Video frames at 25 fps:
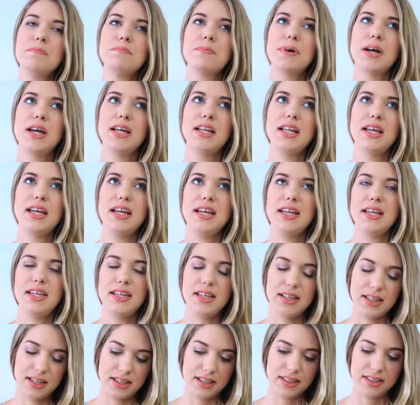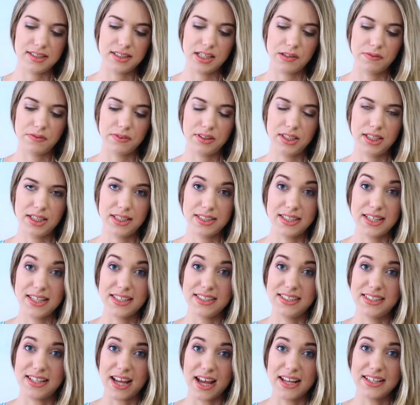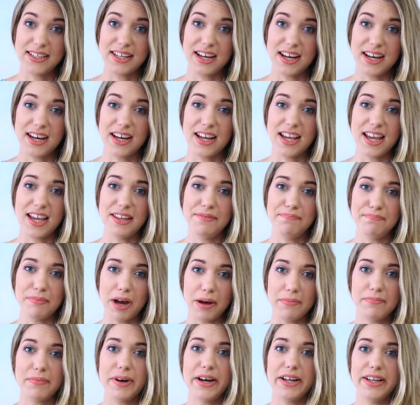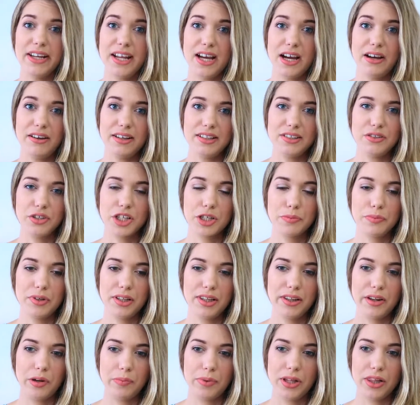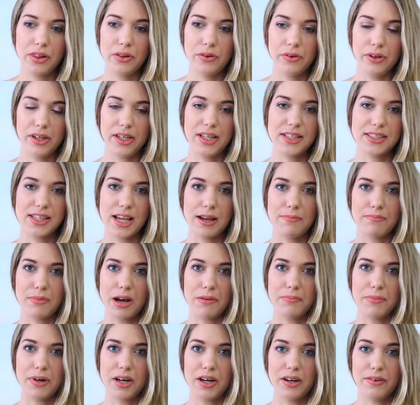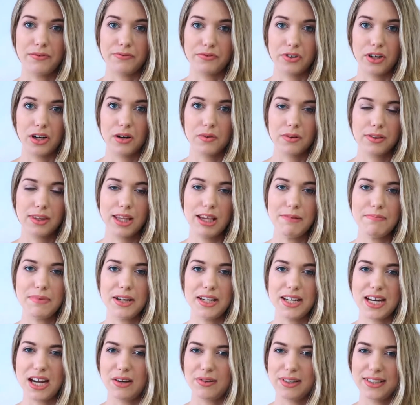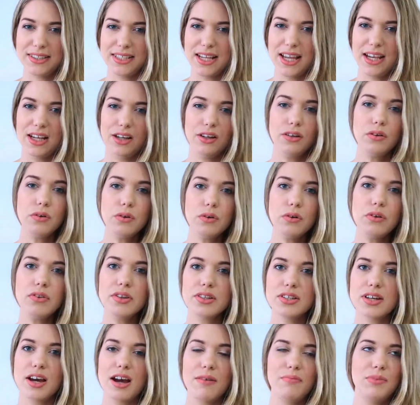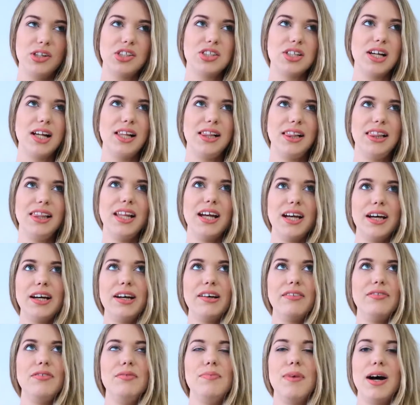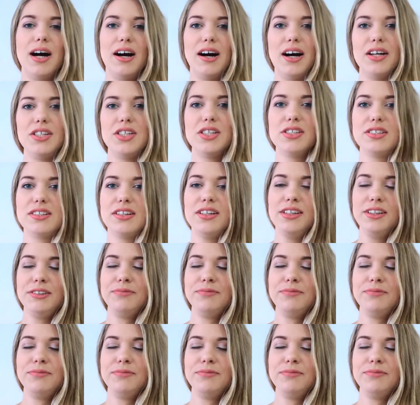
But he definitely says dada and mama now. It took him a little bit longer to say mama frequently, but now he's saying it all the time, which I love. My heart just,